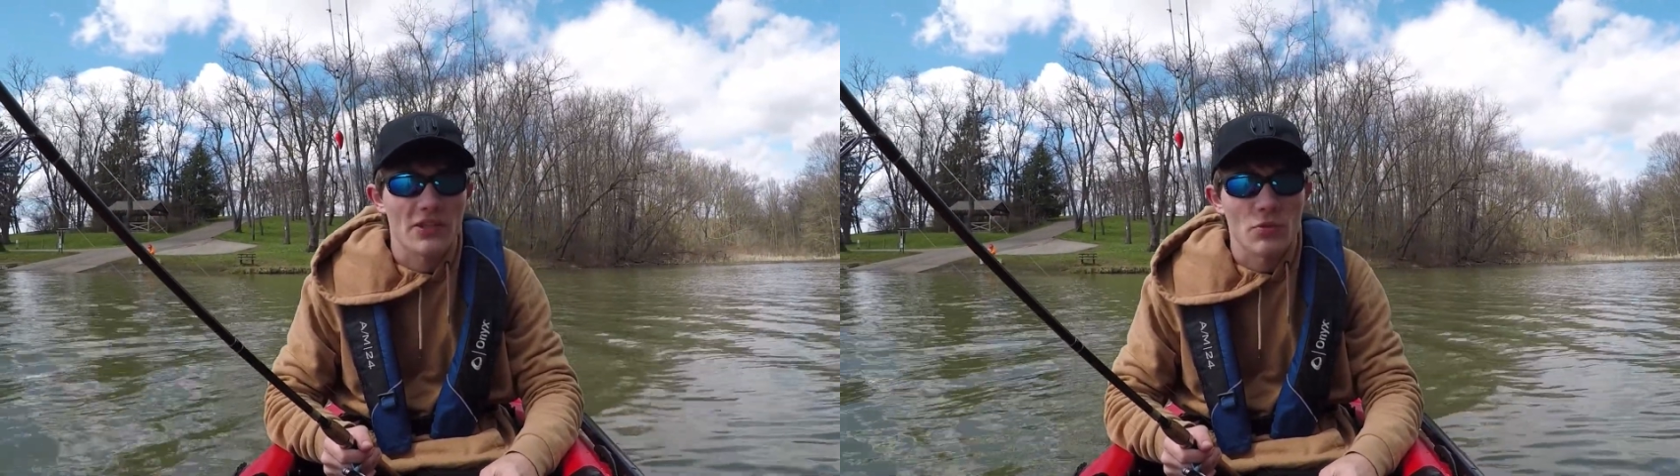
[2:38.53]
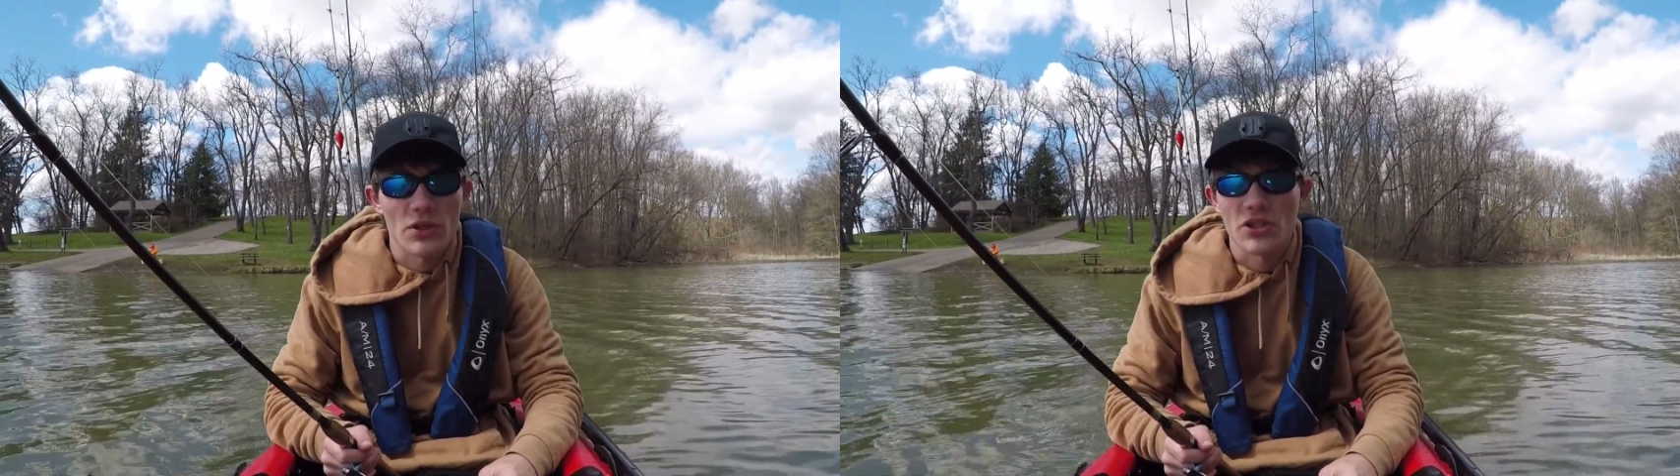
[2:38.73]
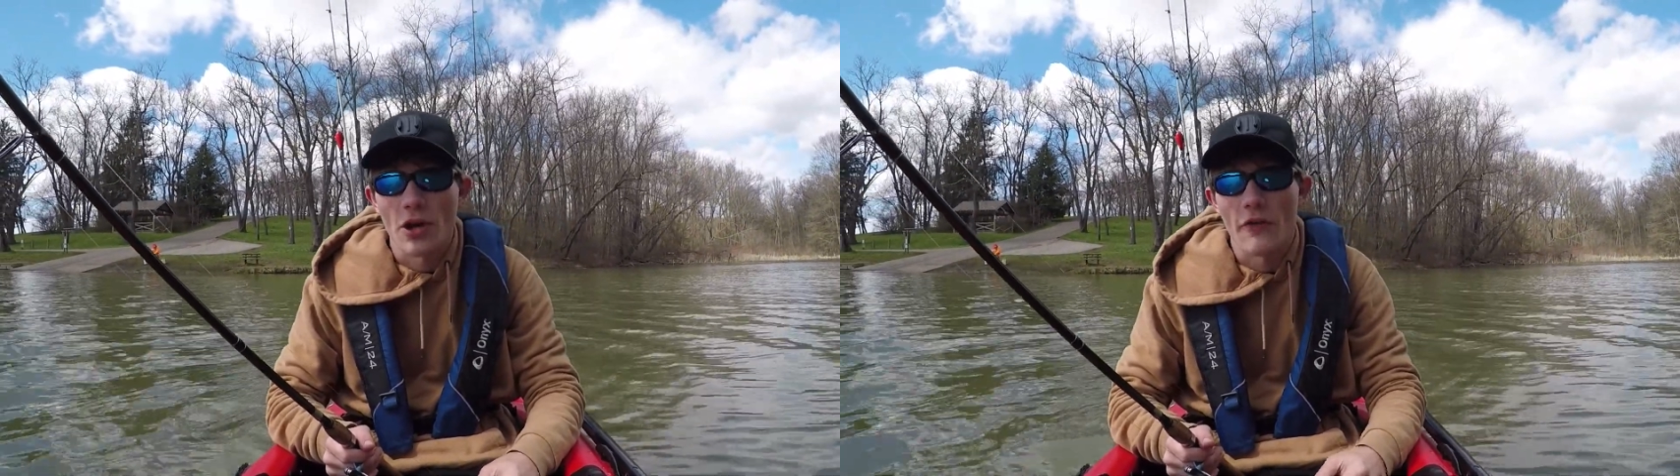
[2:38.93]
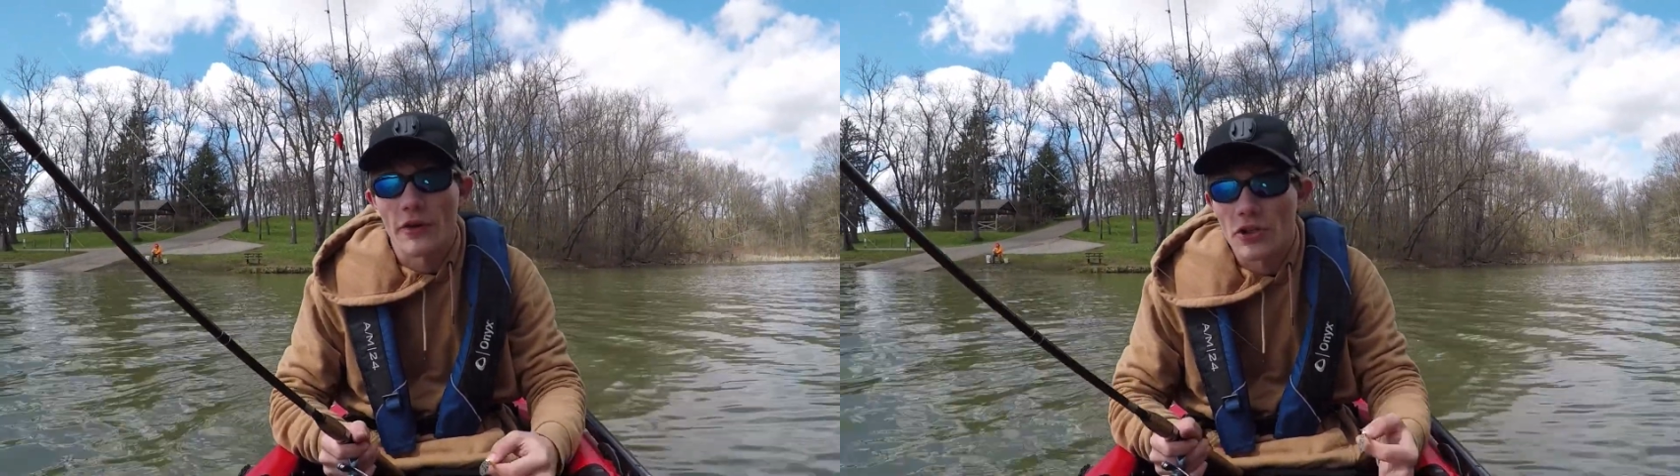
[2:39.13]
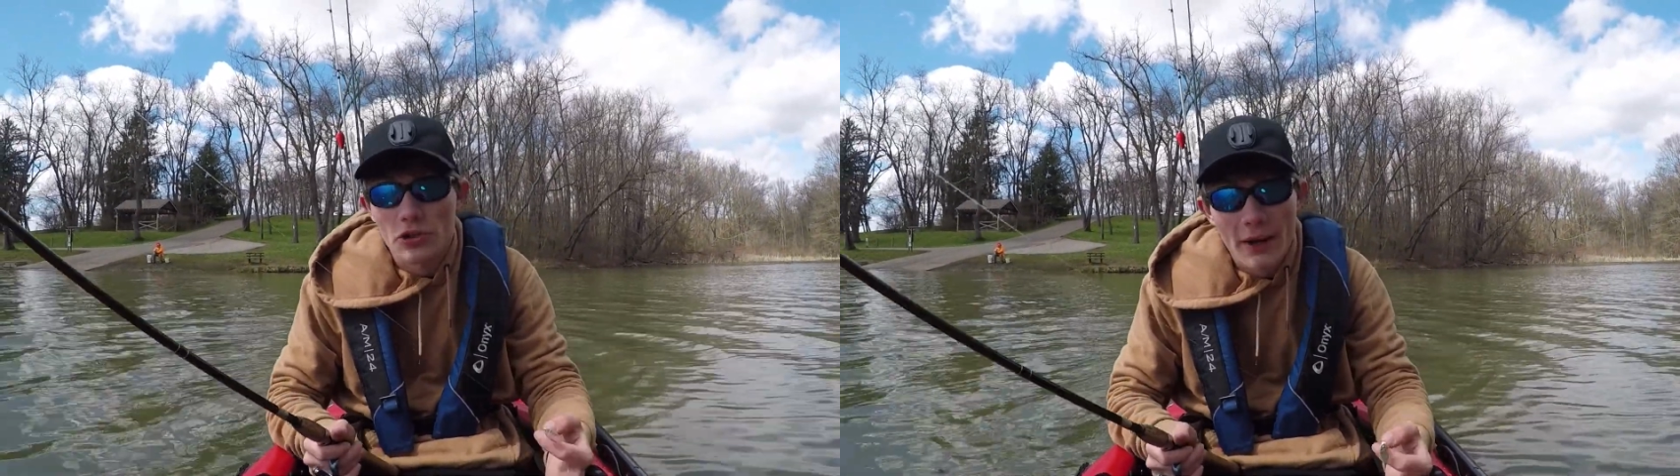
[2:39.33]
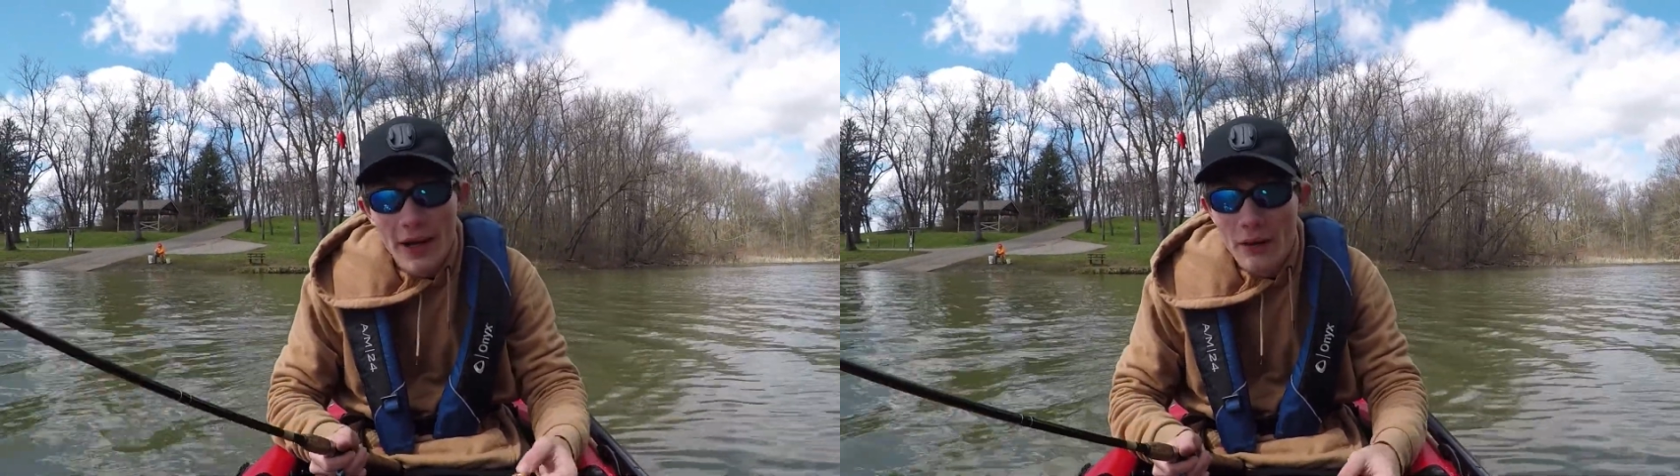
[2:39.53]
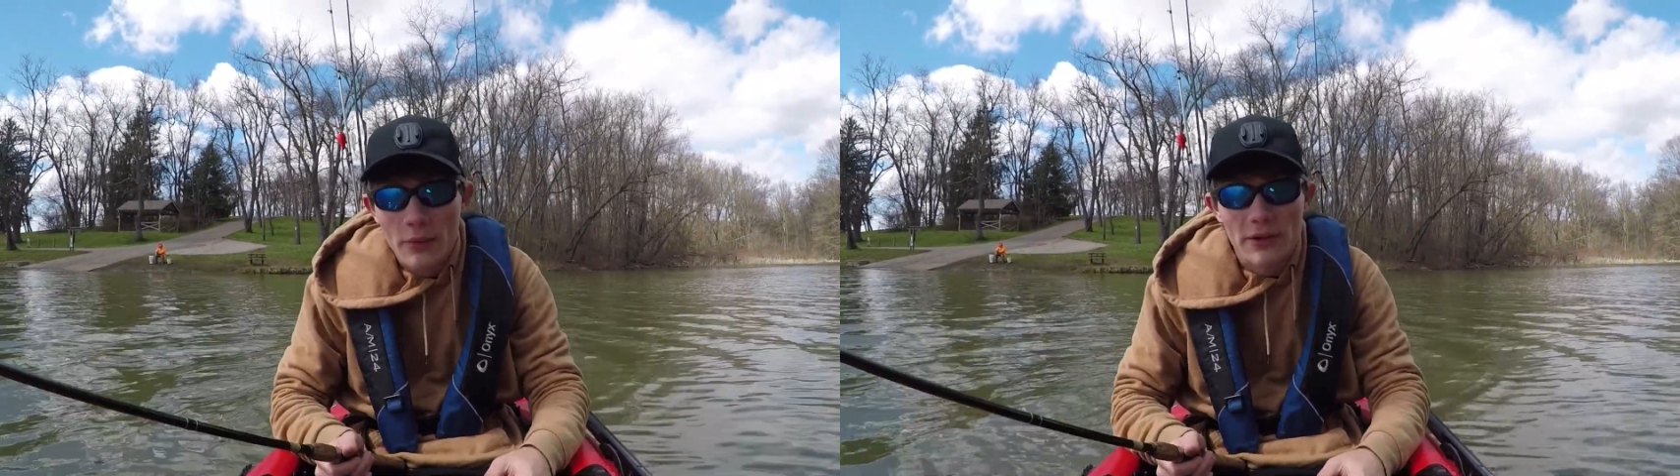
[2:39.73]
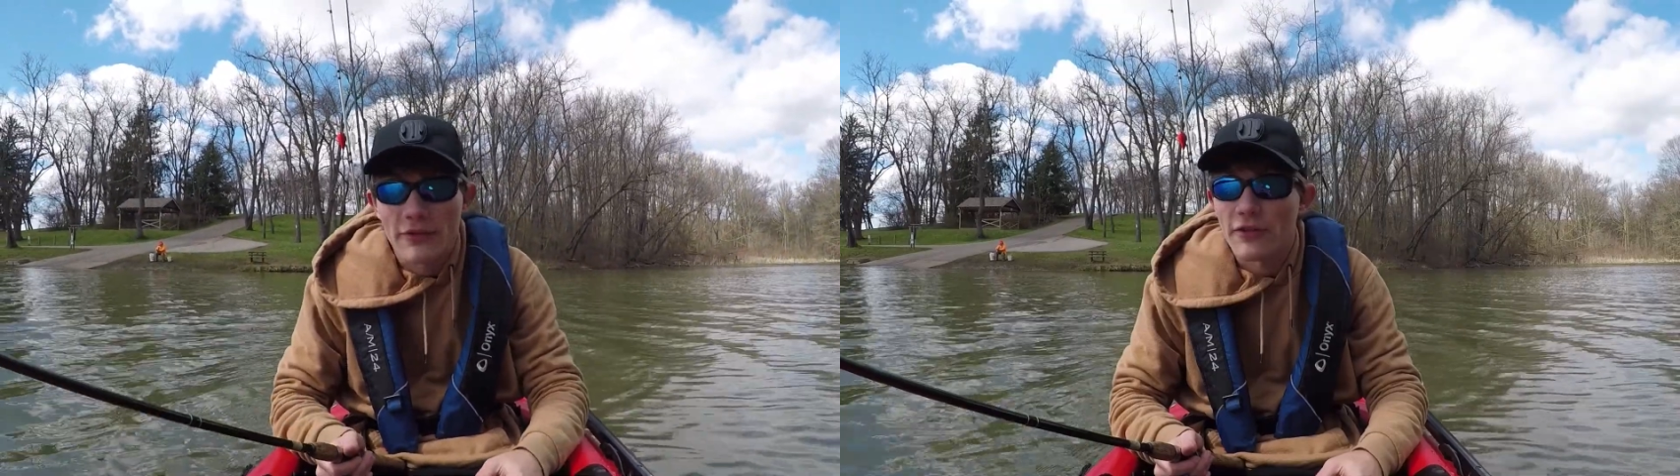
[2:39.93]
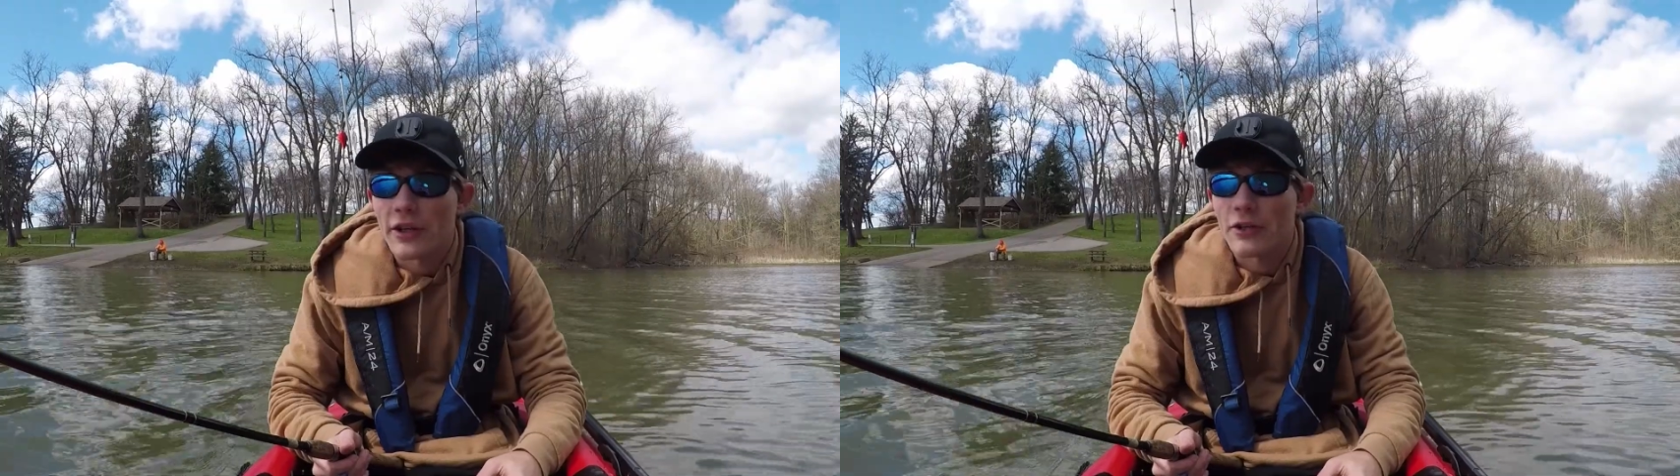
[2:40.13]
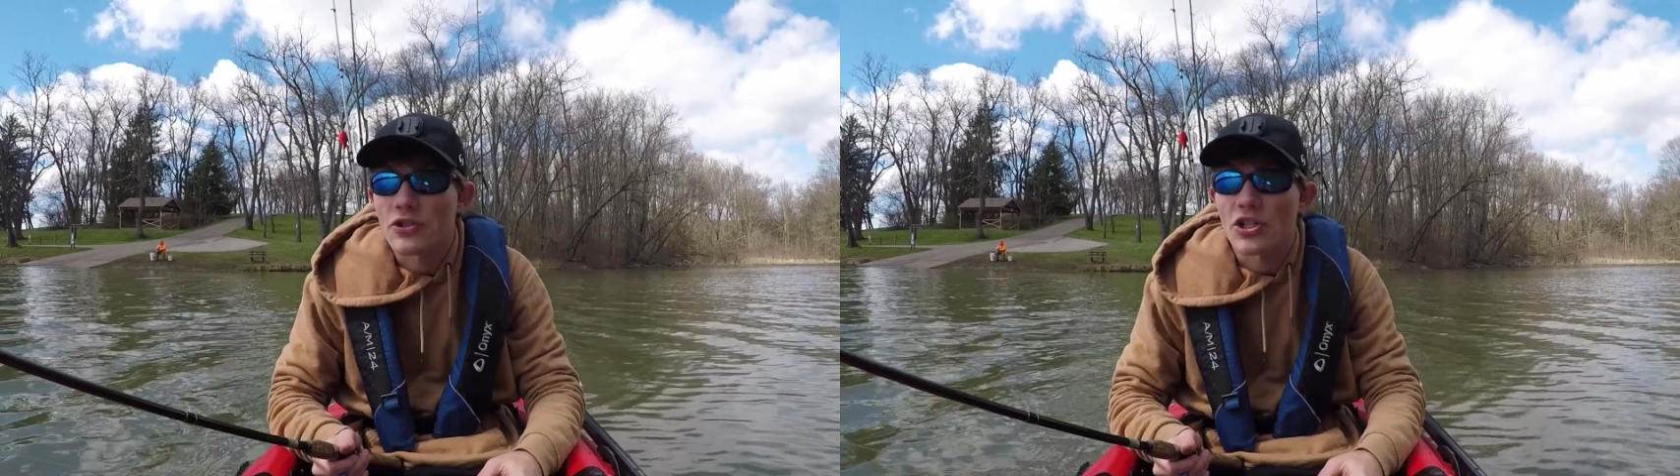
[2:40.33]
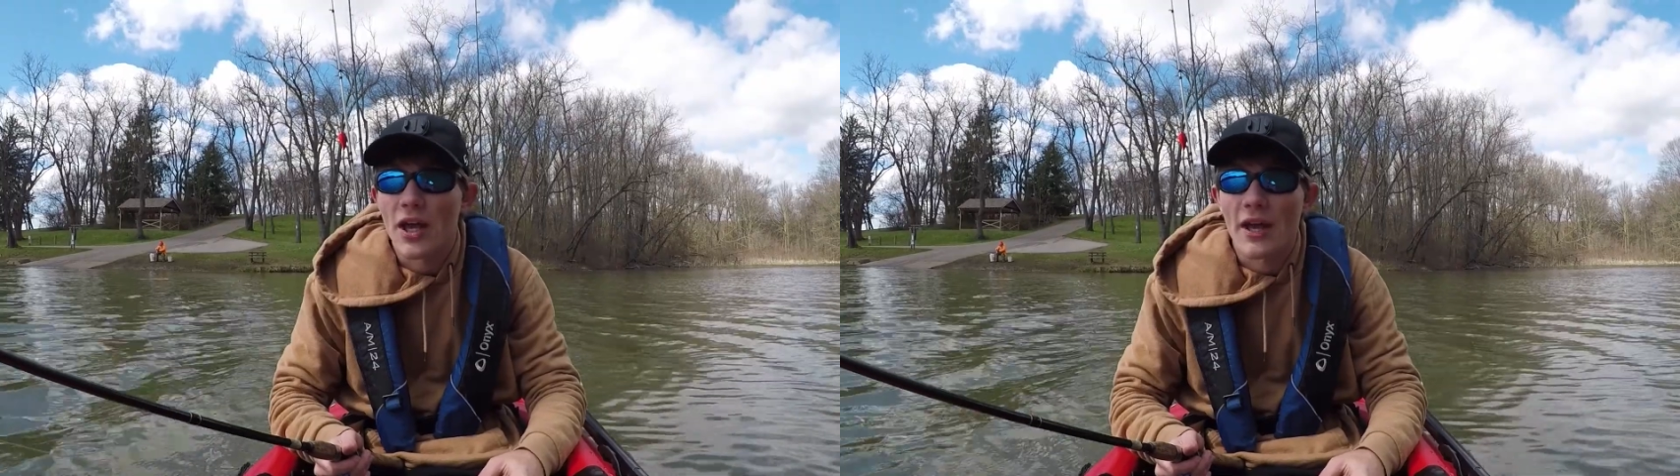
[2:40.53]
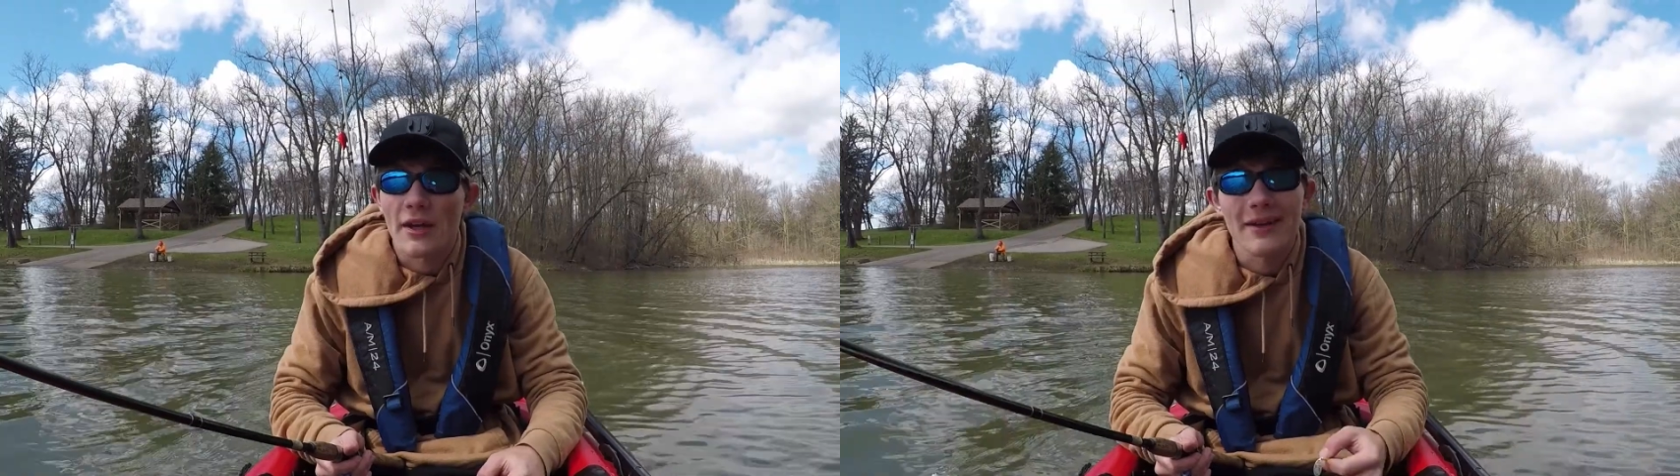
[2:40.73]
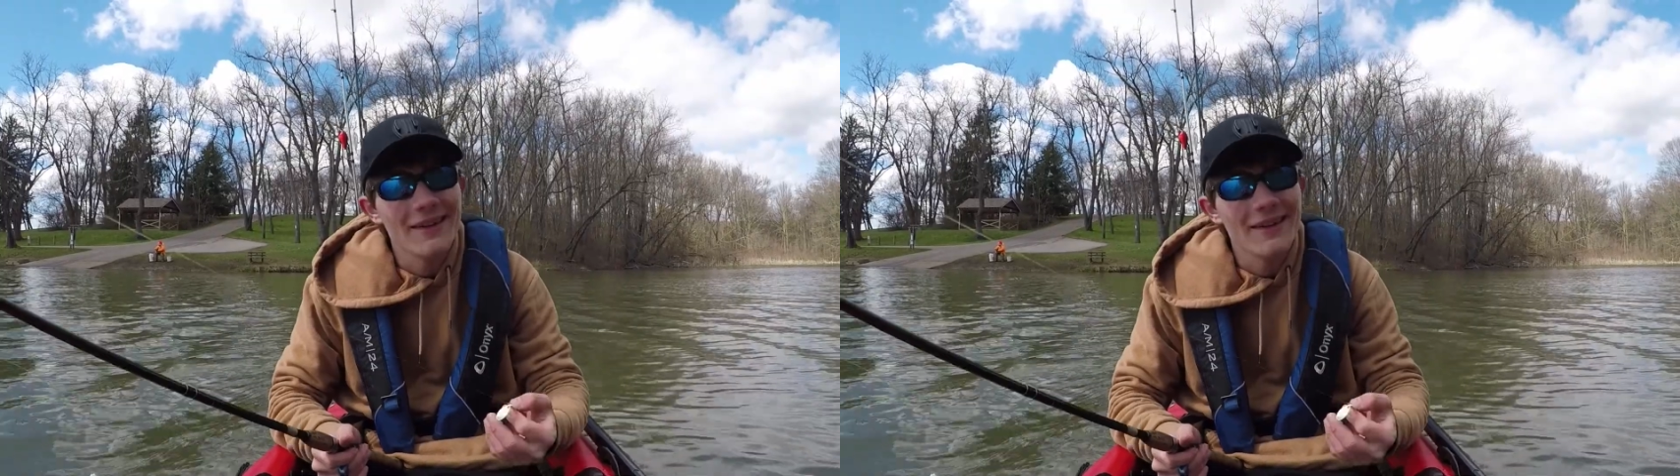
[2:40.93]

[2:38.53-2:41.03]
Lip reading: switched over to trout with the flicker shad.